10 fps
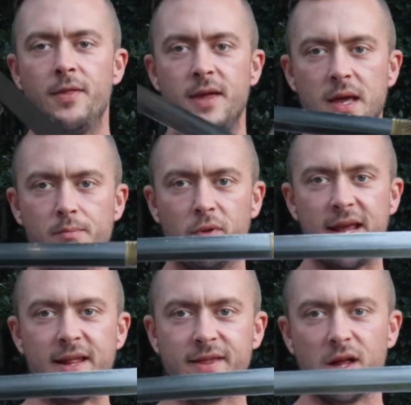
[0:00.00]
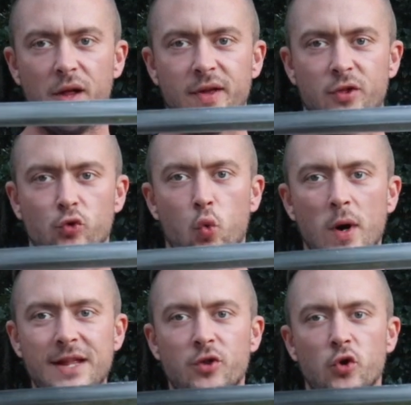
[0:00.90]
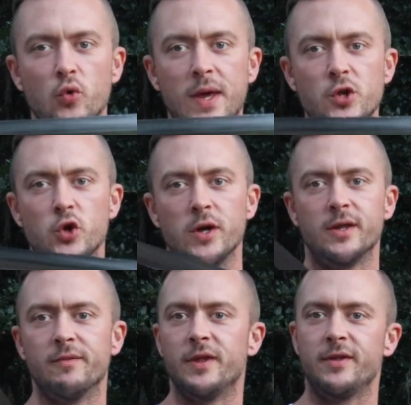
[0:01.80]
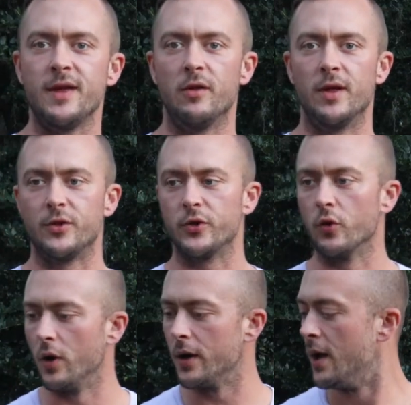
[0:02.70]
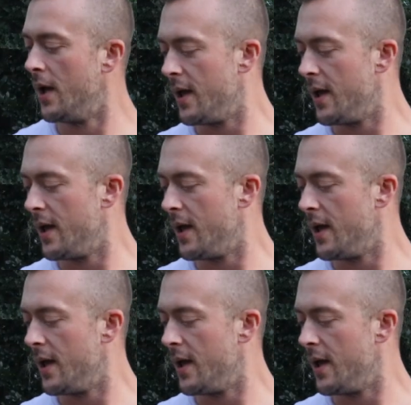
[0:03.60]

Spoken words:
The blade itself is 22 inches of the single-edged sword.